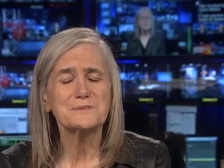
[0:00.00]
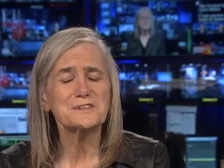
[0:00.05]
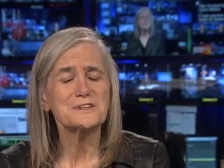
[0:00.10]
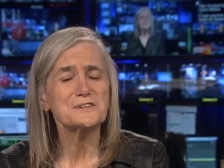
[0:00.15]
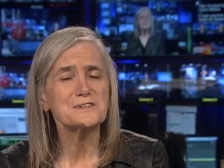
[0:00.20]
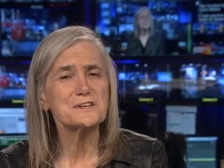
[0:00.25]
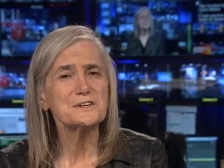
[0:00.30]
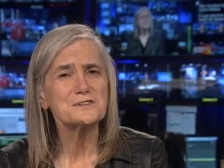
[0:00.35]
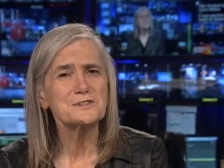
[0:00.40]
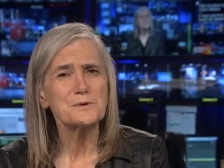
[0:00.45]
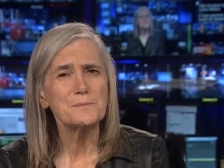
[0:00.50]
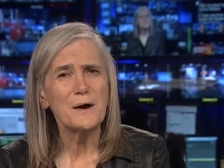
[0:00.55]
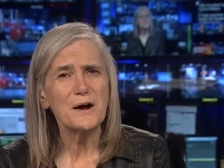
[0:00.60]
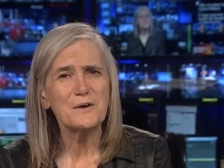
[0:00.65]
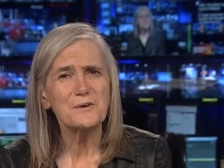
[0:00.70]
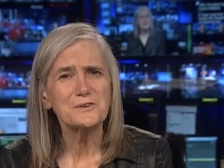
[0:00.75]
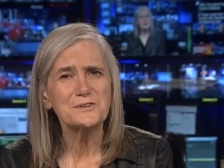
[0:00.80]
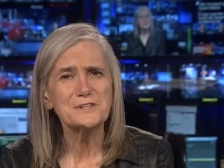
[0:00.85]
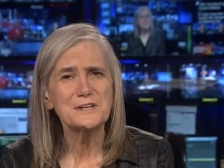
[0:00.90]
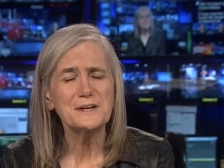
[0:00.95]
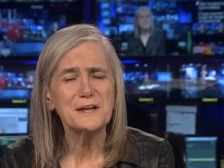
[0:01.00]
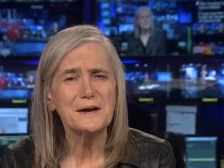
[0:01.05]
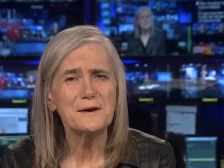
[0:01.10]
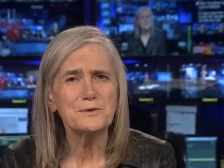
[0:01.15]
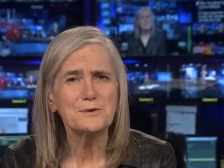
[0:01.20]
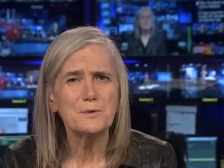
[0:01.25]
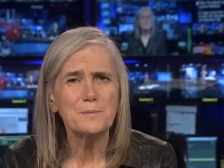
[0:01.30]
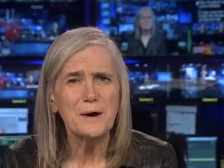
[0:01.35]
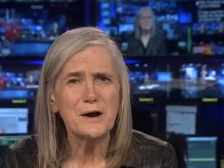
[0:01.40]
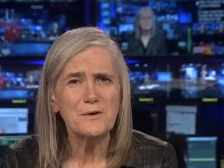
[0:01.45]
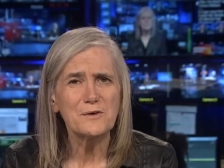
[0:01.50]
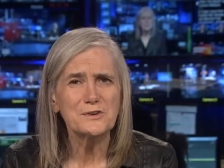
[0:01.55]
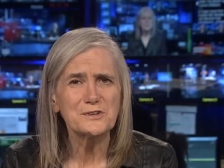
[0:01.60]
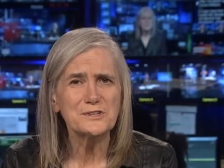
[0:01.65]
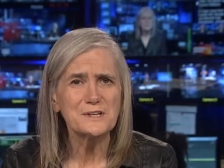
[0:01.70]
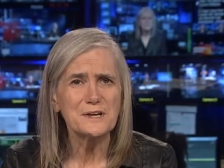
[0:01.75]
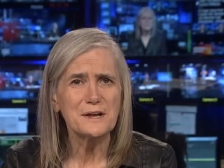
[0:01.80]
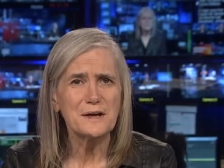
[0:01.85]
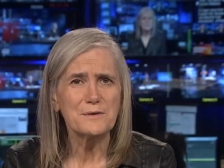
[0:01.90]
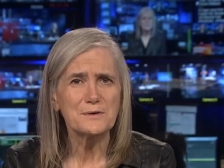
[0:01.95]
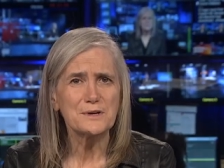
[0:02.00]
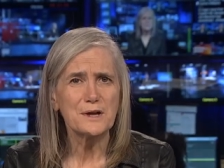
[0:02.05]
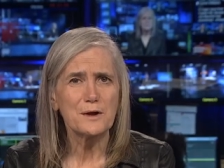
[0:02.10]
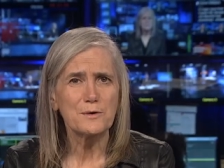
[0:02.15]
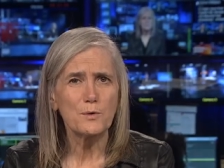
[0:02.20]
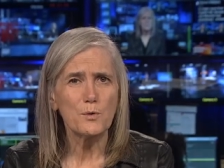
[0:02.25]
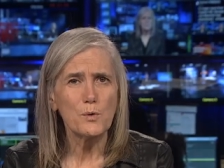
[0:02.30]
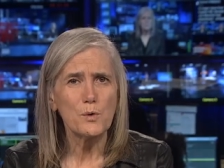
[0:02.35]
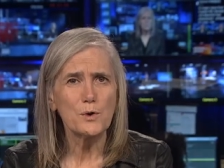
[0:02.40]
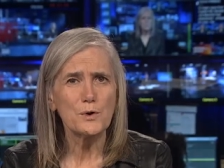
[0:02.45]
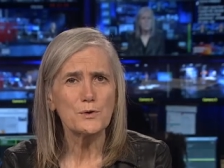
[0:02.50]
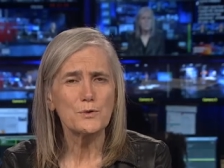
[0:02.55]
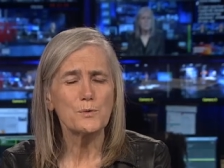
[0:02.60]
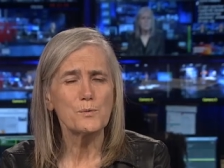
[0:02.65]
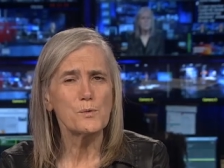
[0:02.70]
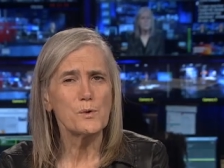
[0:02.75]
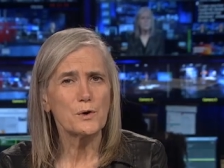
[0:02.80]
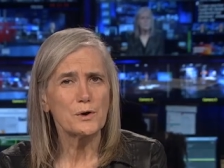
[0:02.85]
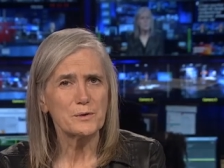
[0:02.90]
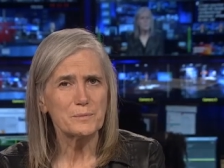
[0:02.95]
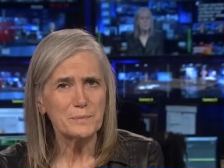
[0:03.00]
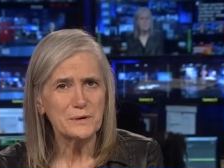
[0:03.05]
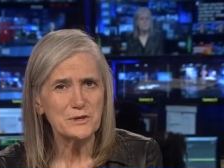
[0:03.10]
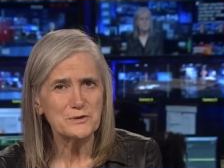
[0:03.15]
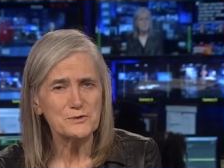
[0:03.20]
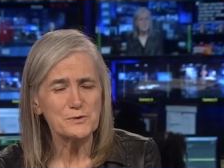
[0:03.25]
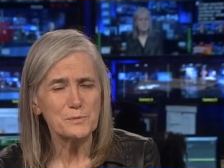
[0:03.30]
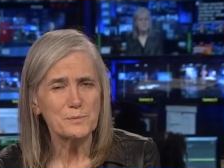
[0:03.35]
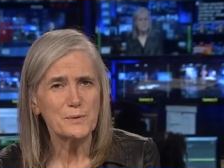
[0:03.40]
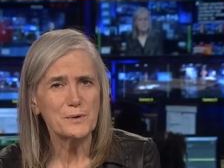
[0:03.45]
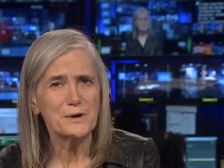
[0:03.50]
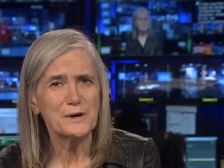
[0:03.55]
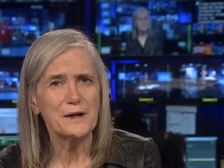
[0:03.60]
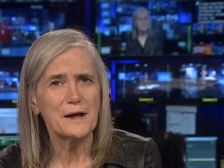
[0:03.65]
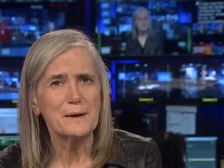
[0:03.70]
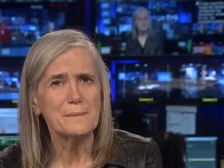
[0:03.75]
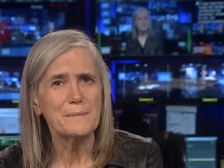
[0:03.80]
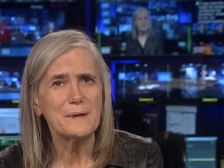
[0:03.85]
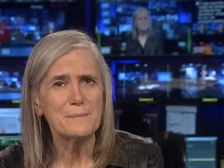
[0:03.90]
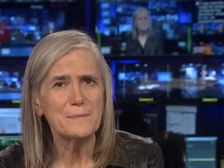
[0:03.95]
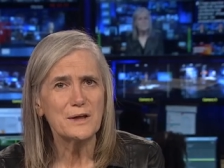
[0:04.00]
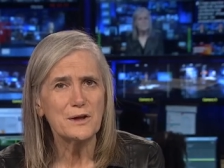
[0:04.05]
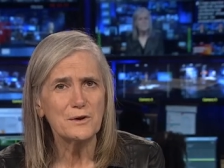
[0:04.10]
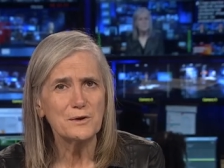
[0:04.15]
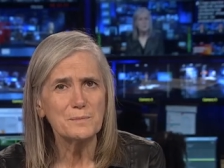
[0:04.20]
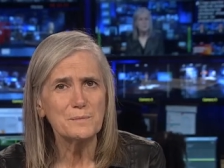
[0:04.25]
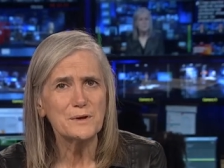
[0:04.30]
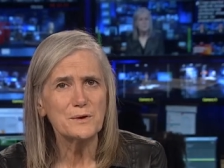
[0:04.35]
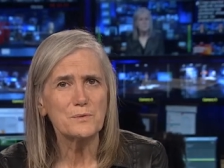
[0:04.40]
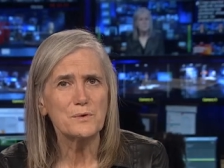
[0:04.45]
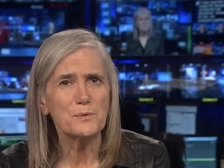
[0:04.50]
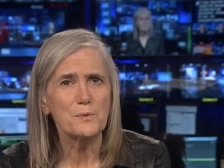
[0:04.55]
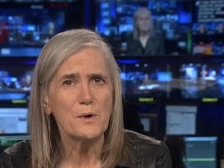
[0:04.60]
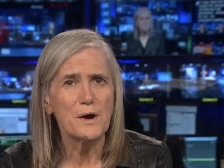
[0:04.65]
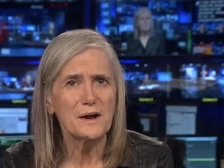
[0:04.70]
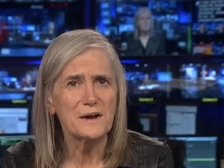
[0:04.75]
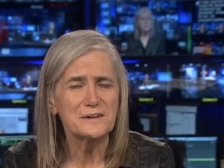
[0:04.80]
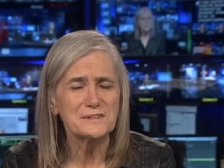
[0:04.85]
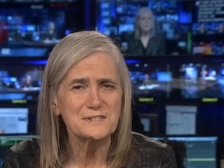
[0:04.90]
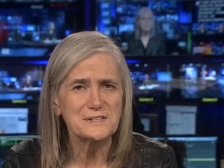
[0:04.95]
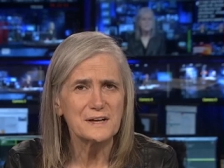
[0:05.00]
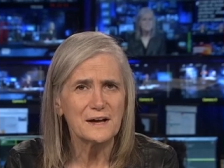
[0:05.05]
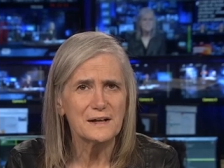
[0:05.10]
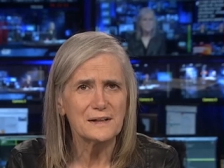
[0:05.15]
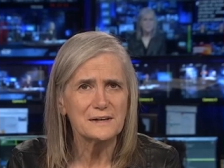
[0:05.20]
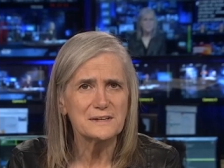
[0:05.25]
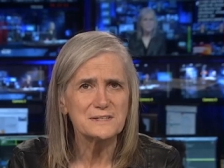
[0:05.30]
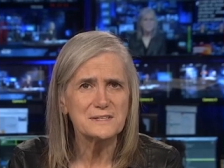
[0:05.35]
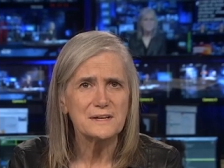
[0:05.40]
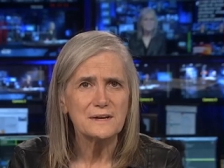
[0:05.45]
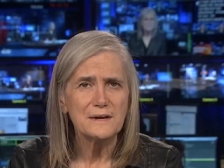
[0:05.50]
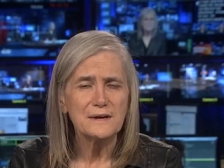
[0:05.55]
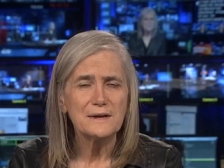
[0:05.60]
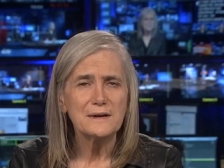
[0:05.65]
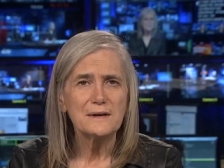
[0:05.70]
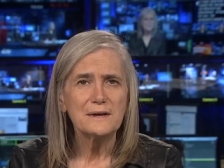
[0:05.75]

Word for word: This is Democracy Now!, democracynow.org, The War and Peace Report. I'm Amy Goodman with Juan Gonzalez.